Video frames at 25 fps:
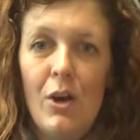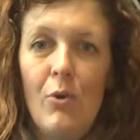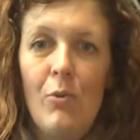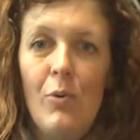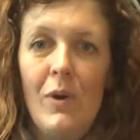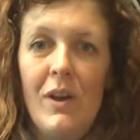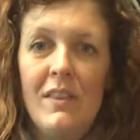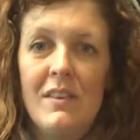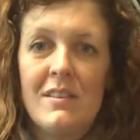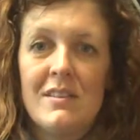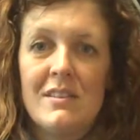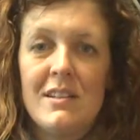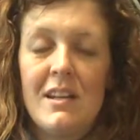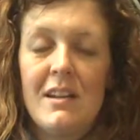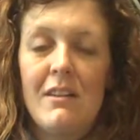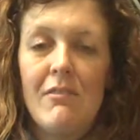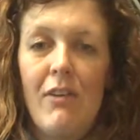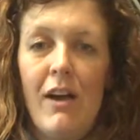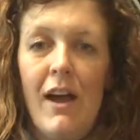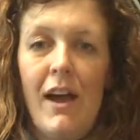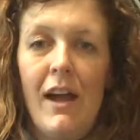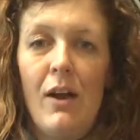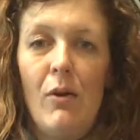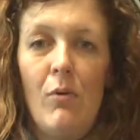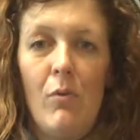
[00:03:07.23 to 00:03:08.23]
when the state of
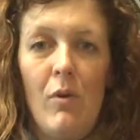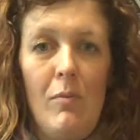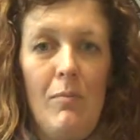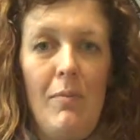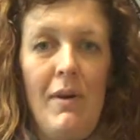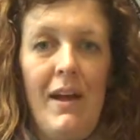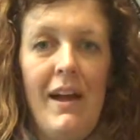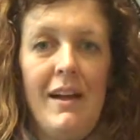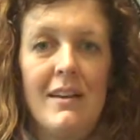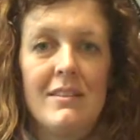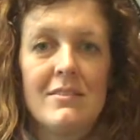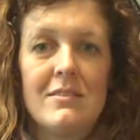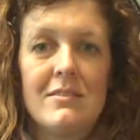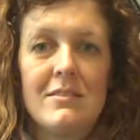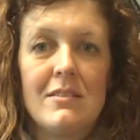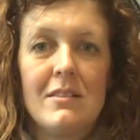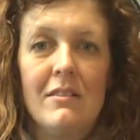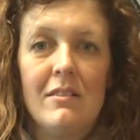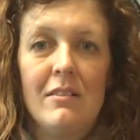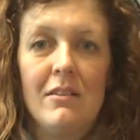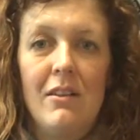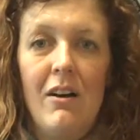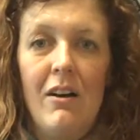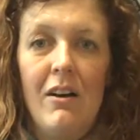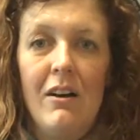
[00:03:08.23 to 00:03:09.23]
Iowa passed
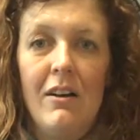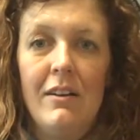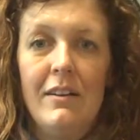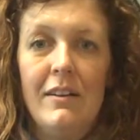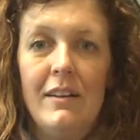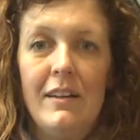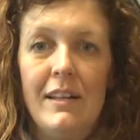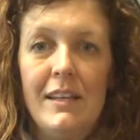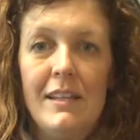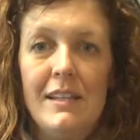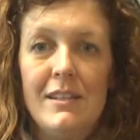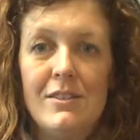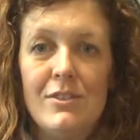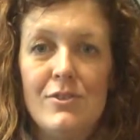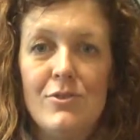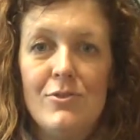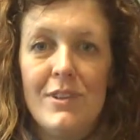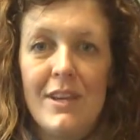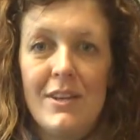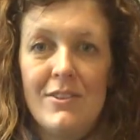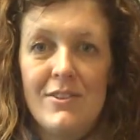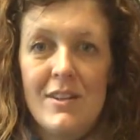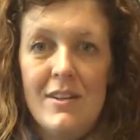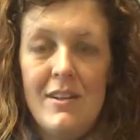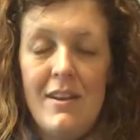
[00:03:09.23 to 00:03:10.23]
a law in
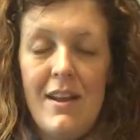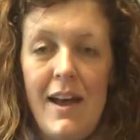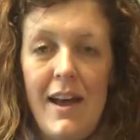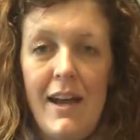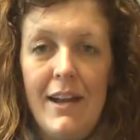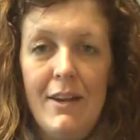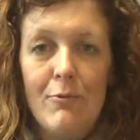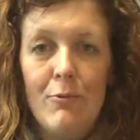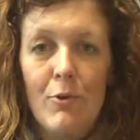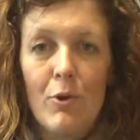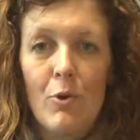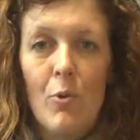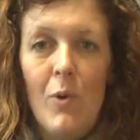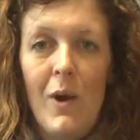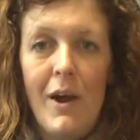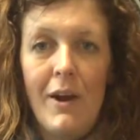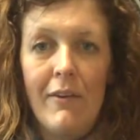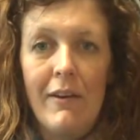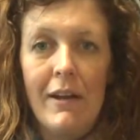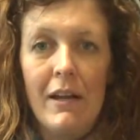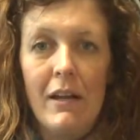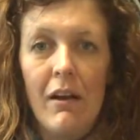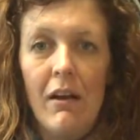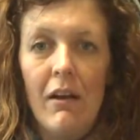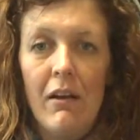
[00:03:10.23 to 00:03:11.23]
2009
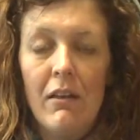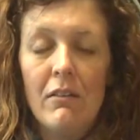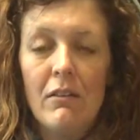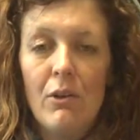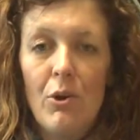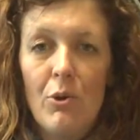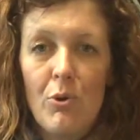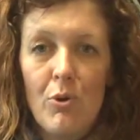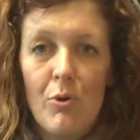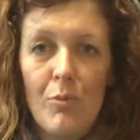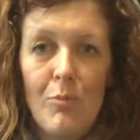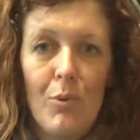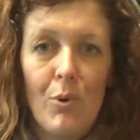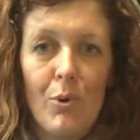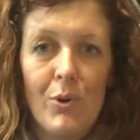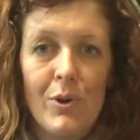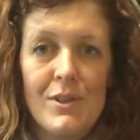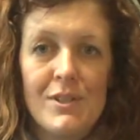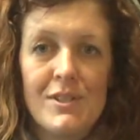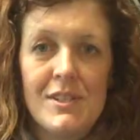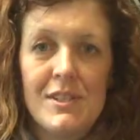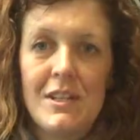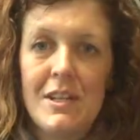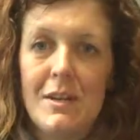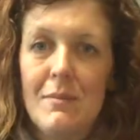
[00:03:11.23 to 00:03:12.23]
requiring all local
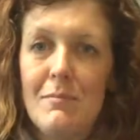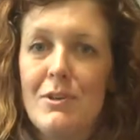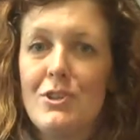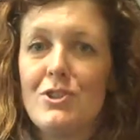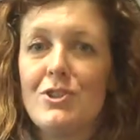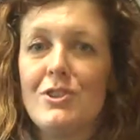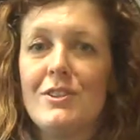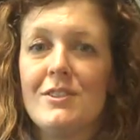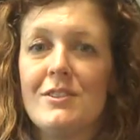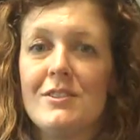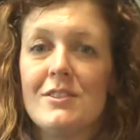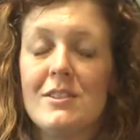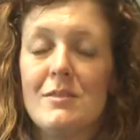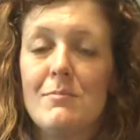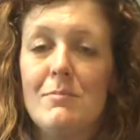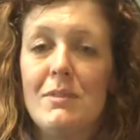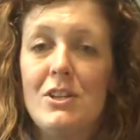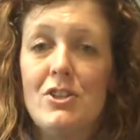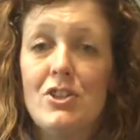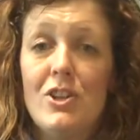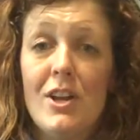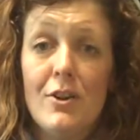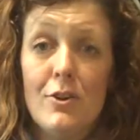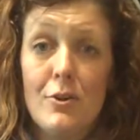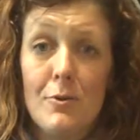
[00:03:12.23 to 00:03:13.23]
boards and commissions to
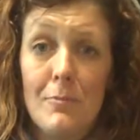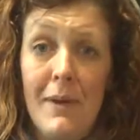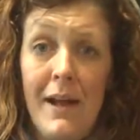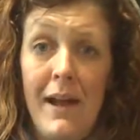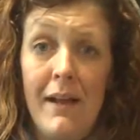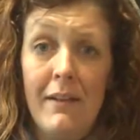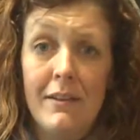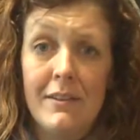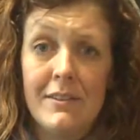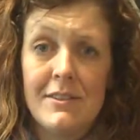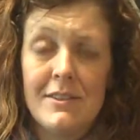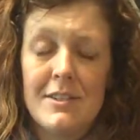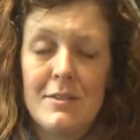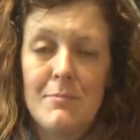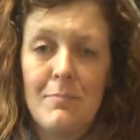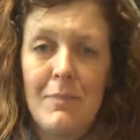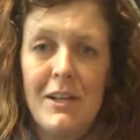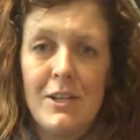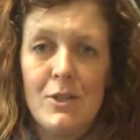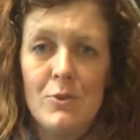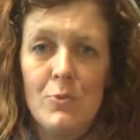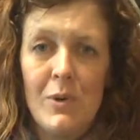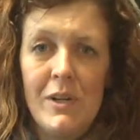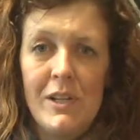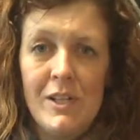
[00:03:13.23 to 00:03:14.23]
be gender balanced
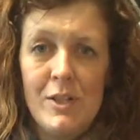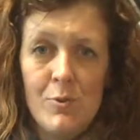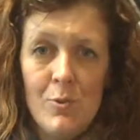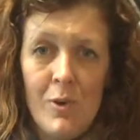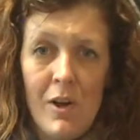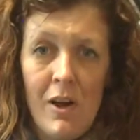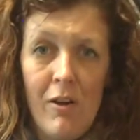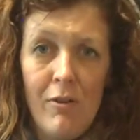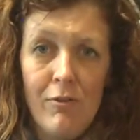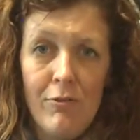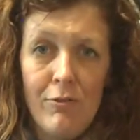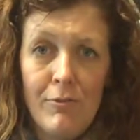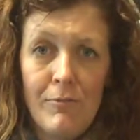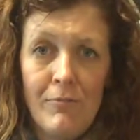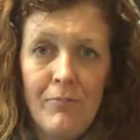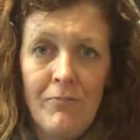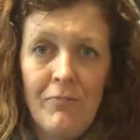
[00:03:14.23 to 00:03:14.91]
by 2012.